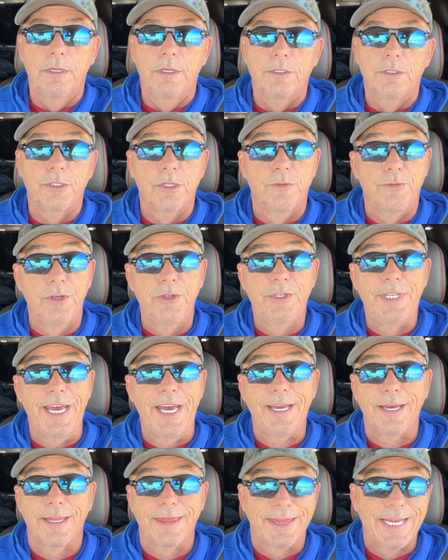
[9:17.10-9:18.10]
So if you
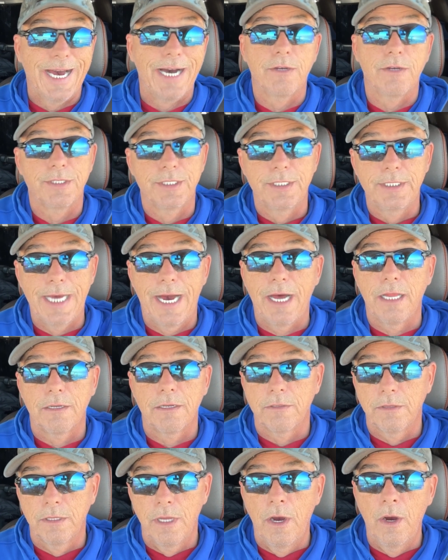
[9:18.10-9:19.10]
take
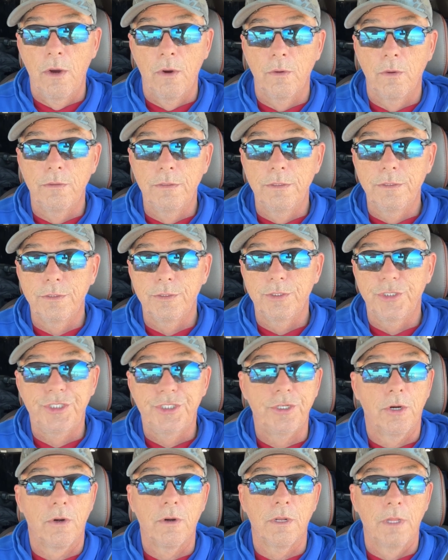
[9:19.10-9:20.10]
$1,000 load,
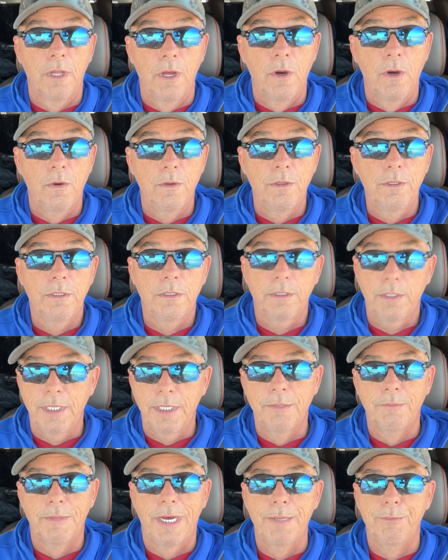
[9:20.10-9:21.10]
short load
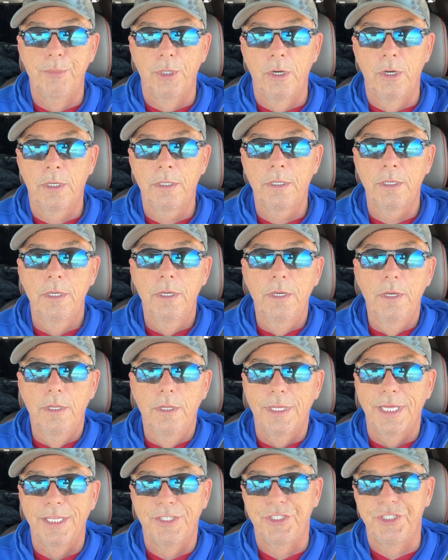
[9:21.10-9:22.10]
in my book,
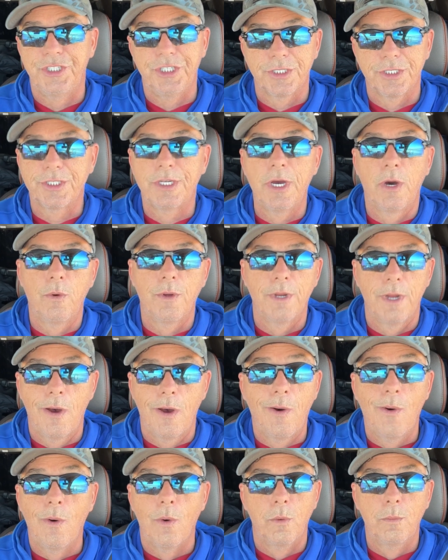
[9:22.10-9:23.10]
that's just going
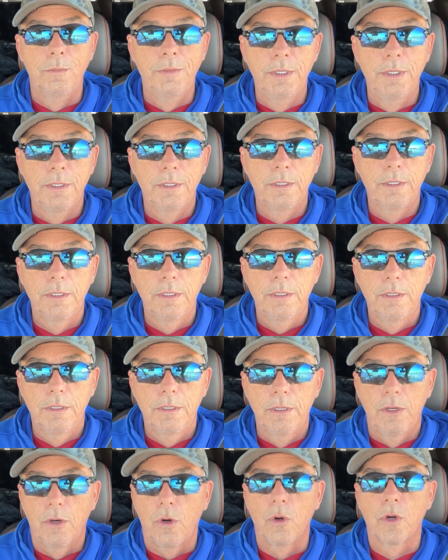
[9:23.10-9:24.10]
home
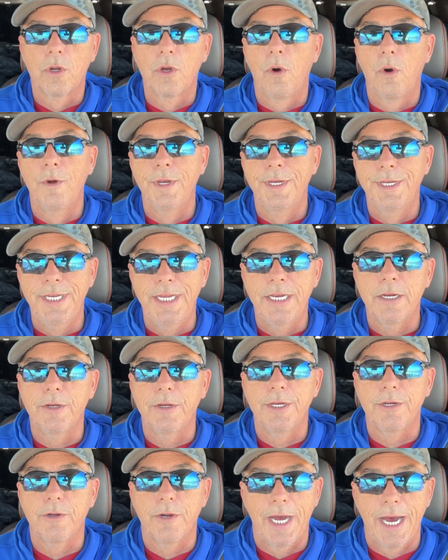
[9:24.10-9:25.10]
or going near
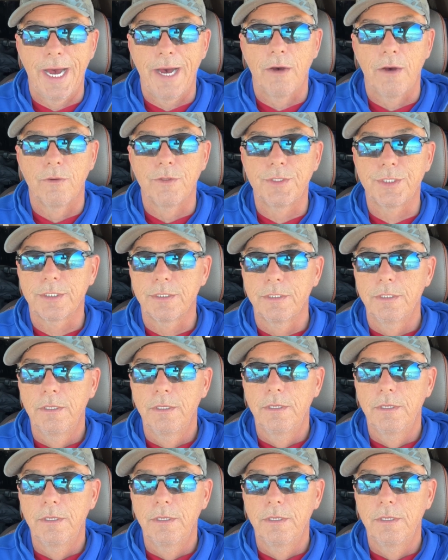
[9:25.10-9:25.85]
your house,